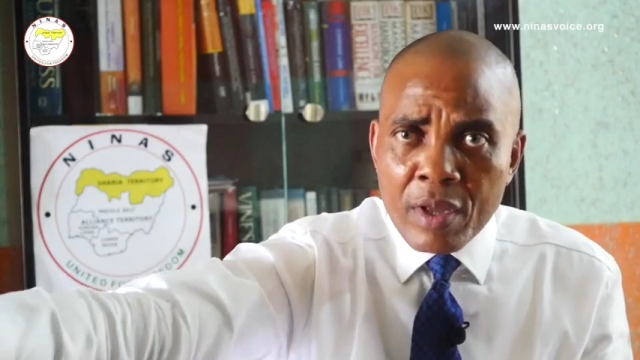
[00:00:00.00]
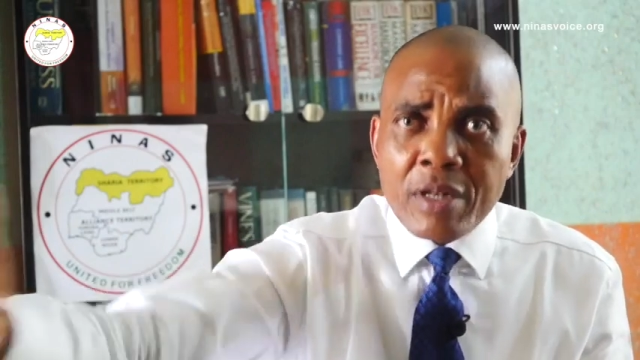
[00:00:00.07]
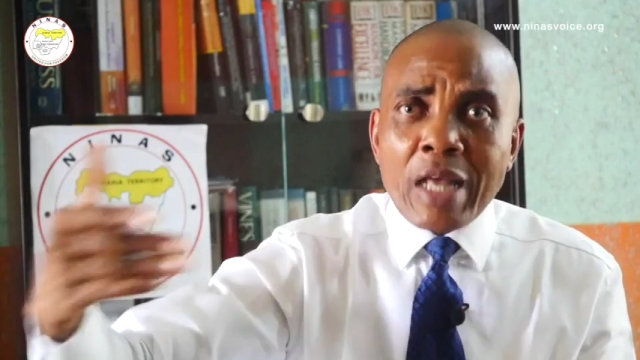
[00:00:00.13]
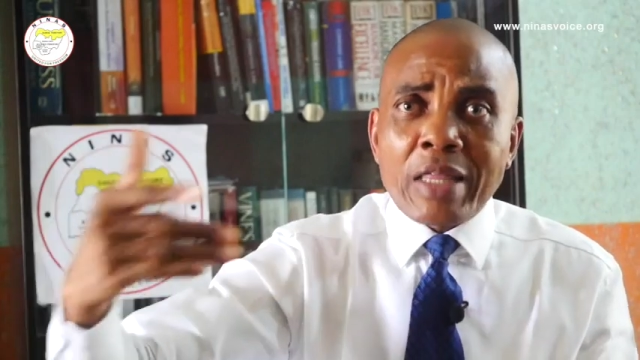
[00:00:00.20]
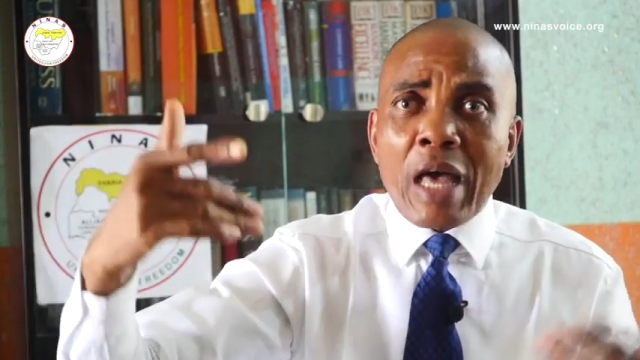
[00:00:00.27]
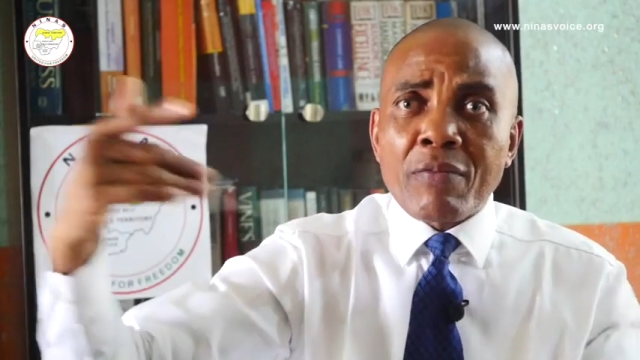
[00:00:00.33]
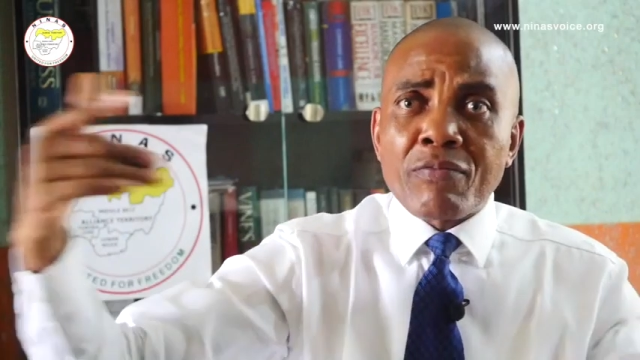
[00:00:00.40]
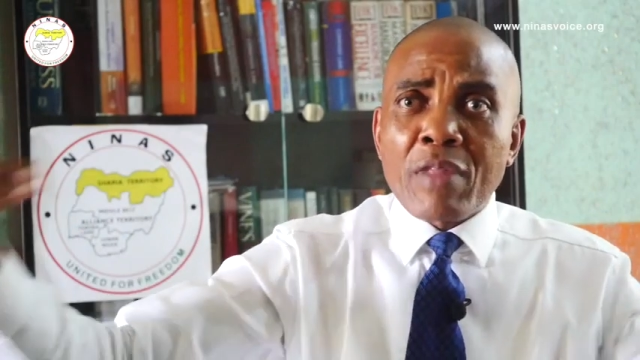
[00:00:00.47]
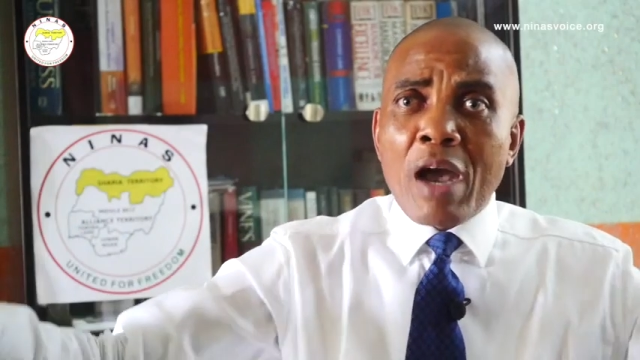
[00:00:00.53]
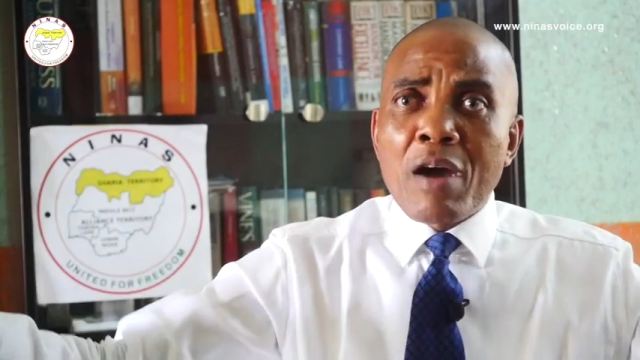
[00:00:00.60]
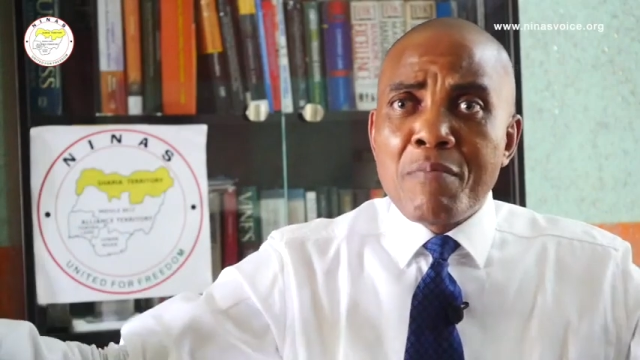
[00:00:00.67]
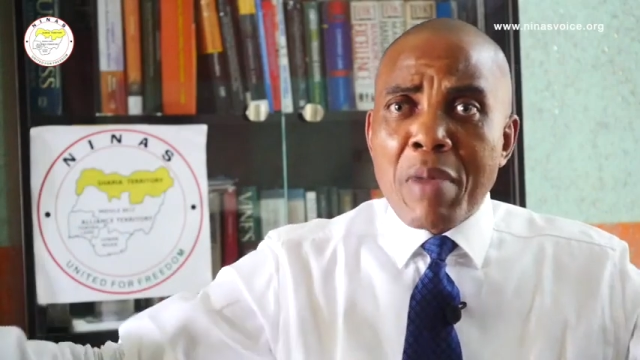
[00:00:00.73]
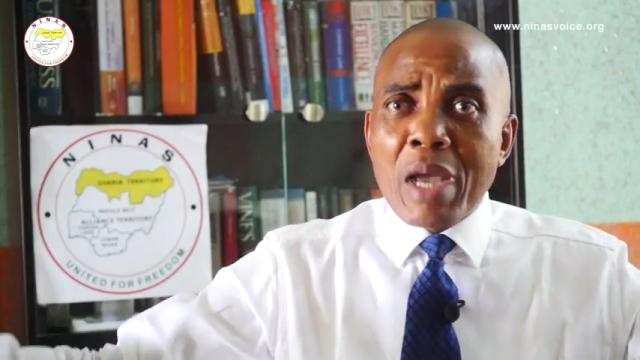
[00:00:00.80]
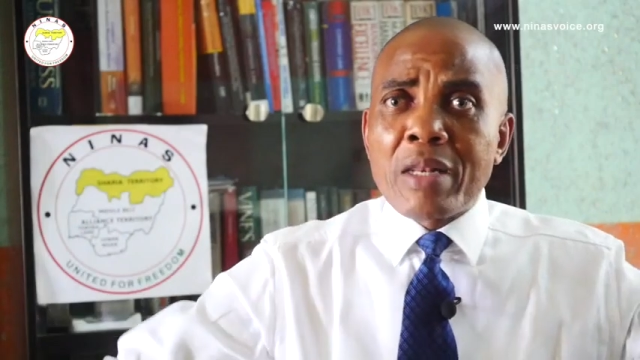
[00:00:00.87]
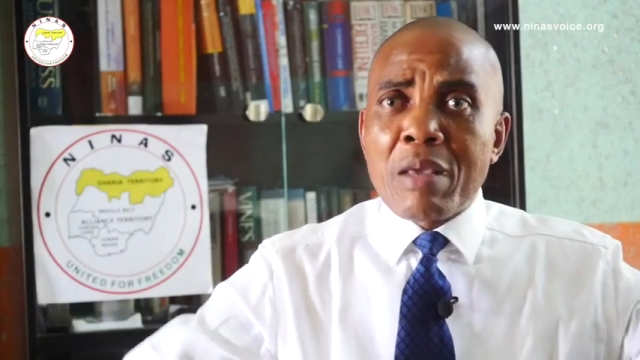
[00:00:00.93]
that have now
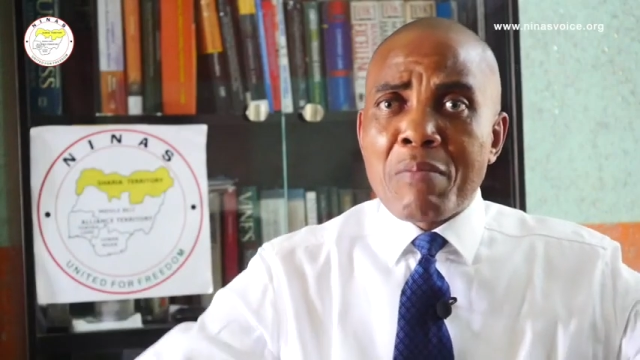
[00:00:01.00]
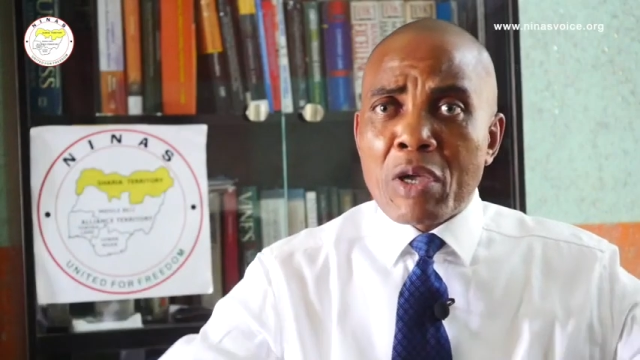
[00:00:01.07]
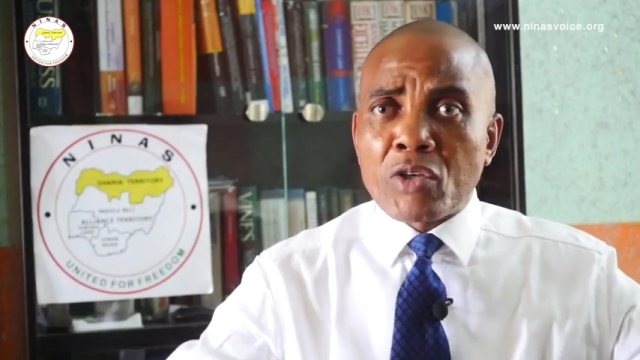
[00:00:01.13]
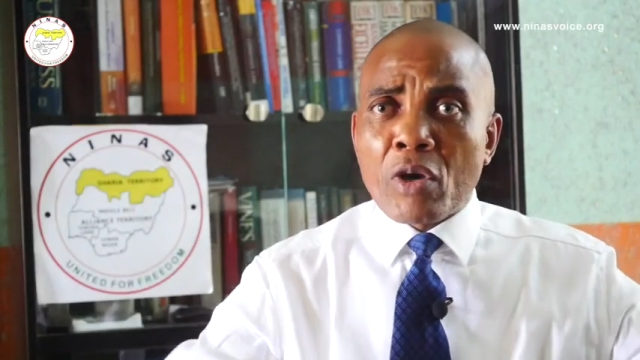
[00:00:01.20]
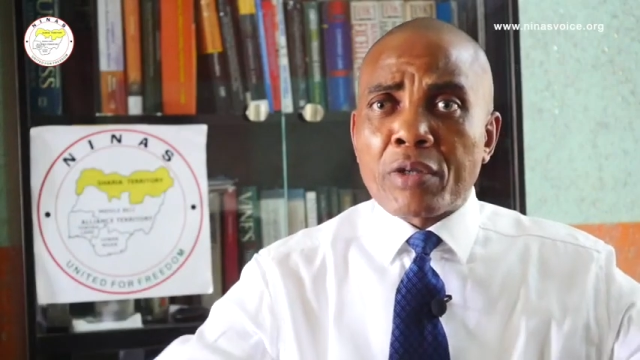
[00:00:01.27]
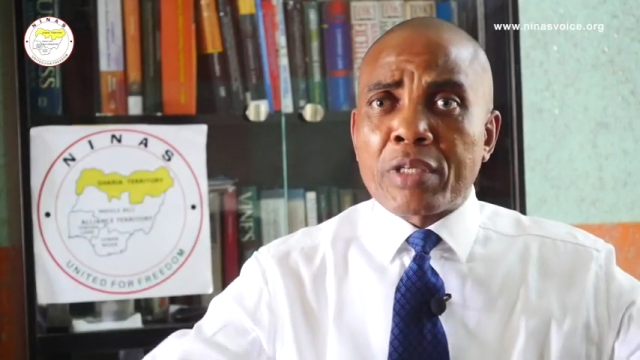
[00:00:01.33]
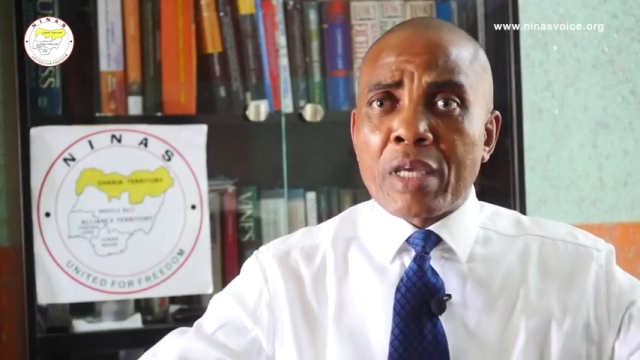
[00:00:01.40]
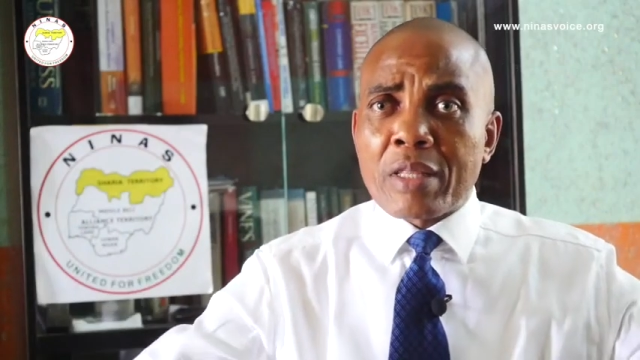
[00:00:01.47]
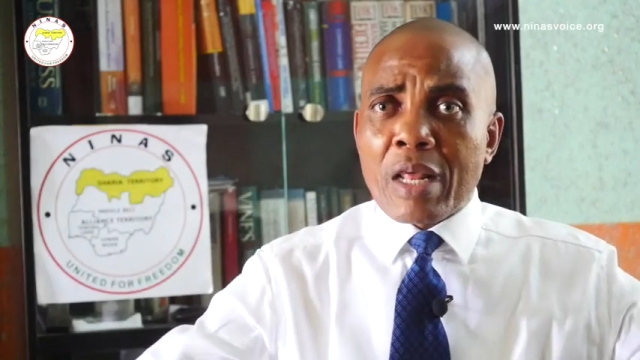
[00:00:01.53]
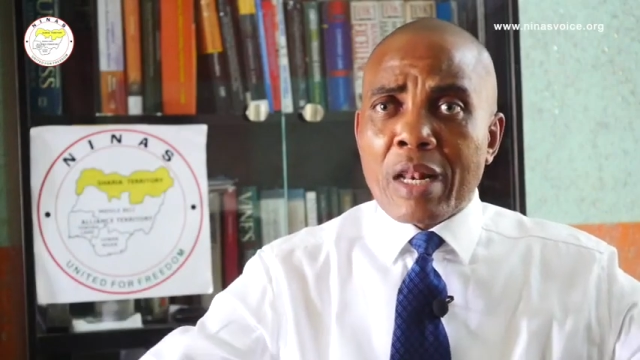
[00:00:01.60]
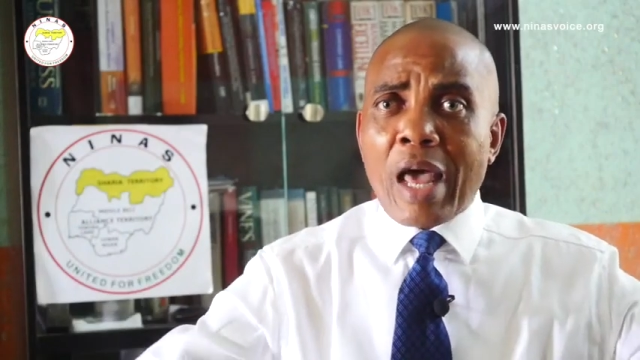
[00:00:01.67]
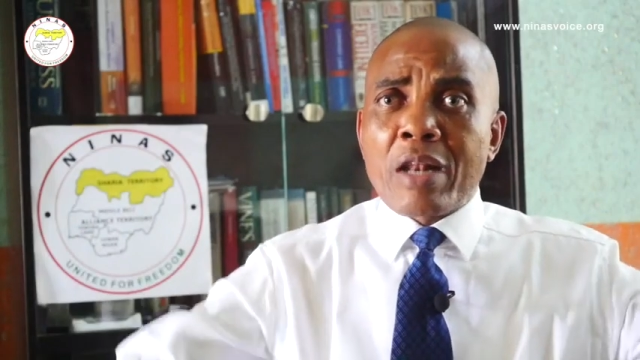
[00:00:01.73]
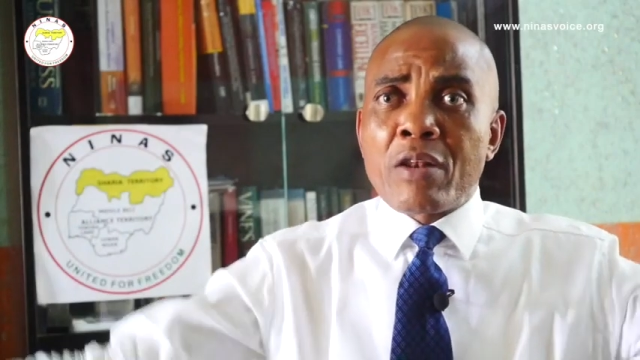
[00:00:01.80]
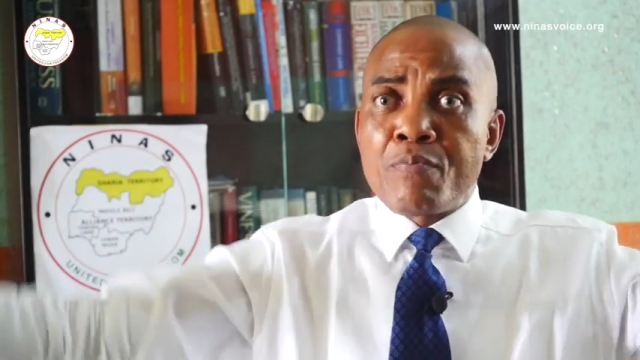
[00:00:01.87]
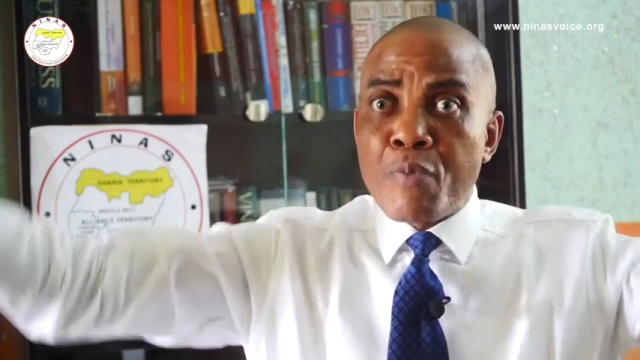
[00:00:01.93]
made the majority in the
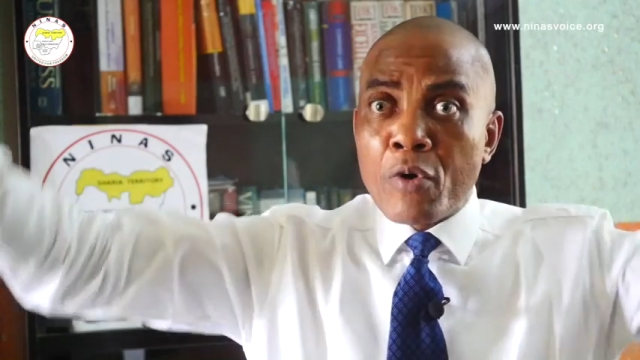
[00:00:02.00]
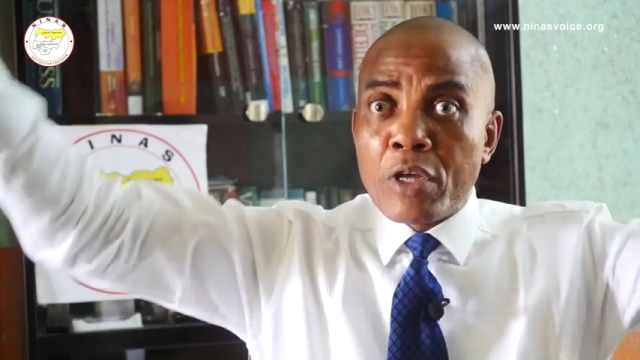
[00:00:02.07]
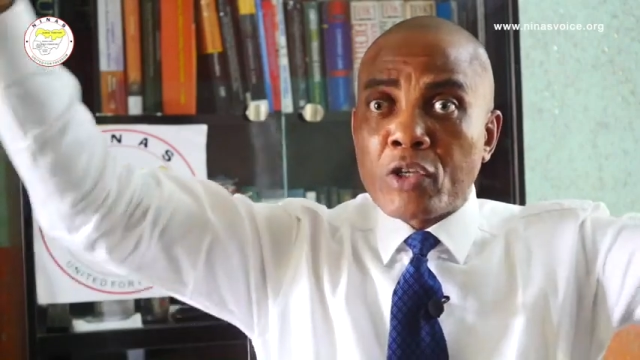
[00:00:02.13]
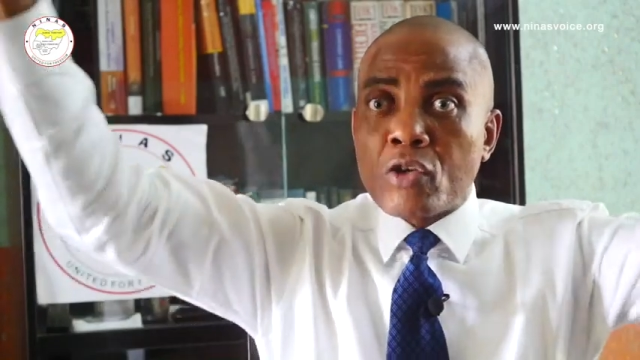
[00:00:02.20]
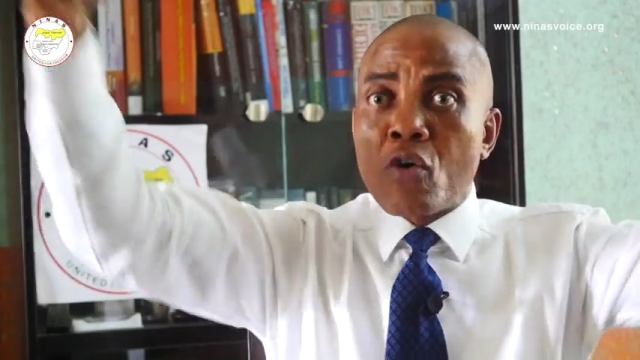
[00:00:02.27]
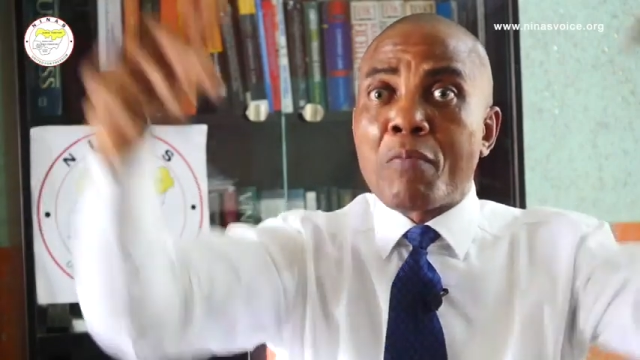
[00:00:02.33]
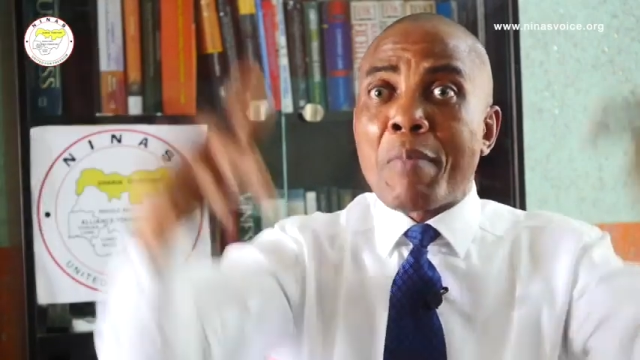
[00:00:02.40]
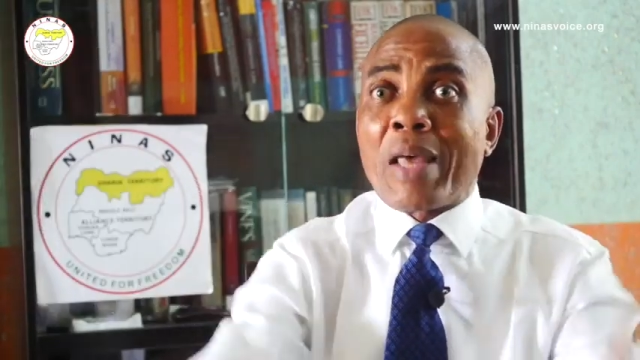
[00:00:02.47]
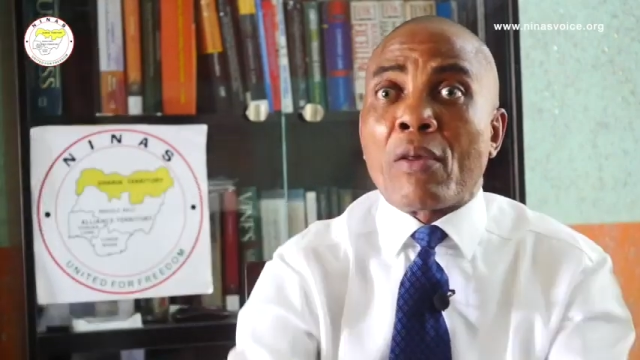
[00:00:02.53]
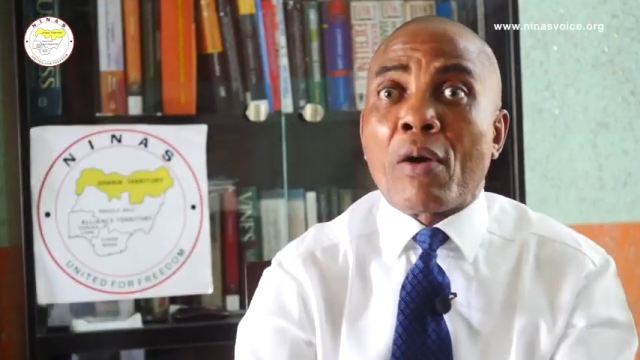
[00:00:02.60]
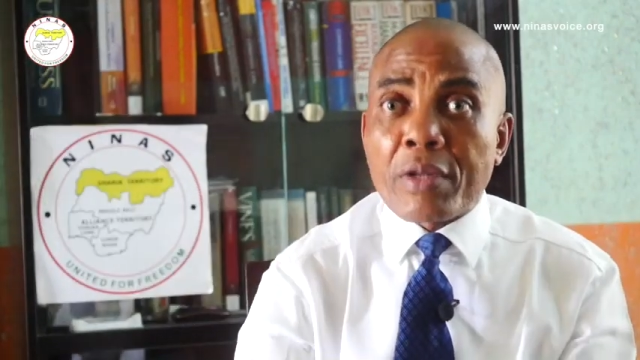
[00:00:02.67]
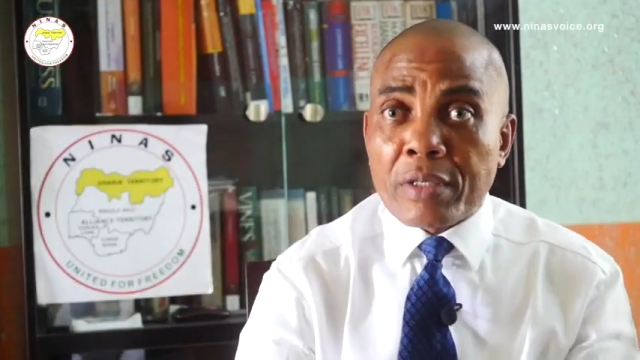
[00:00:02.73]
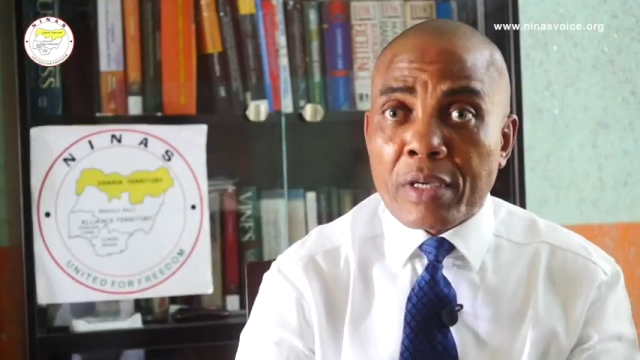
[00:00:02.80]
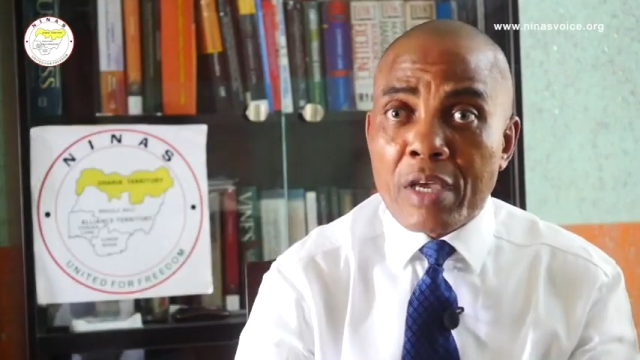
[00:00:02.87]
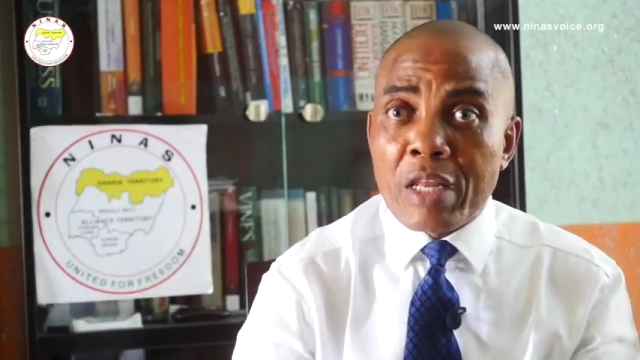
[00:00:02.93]
land political minority